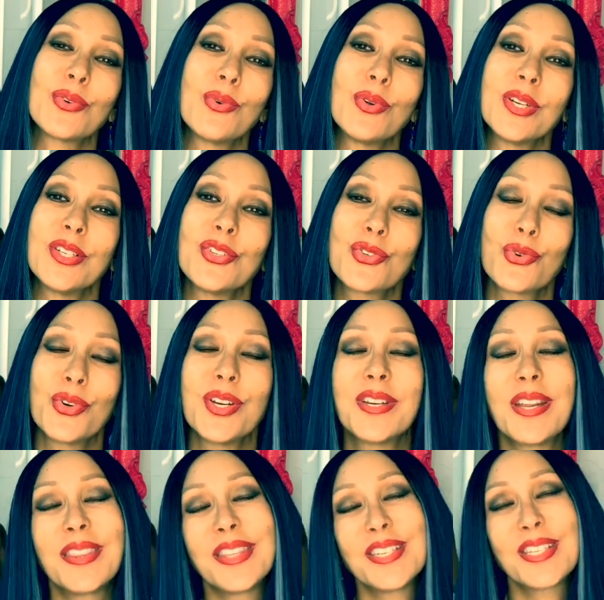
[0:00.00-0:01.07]
all
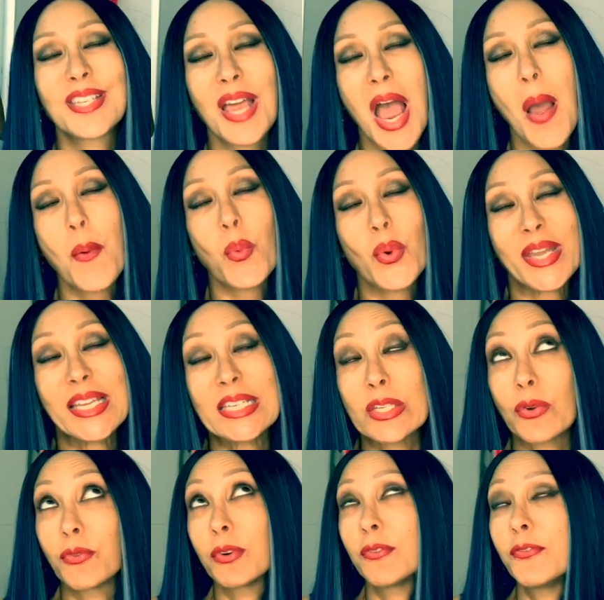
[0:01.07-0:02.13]
enjoyed this week's
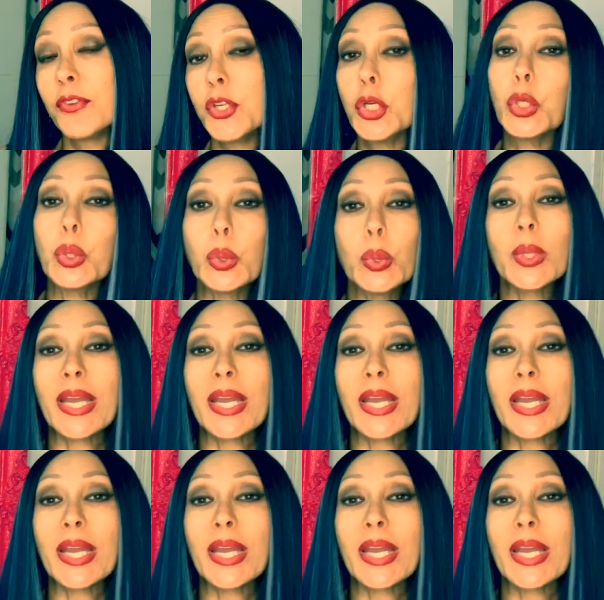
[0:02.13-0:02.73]
review.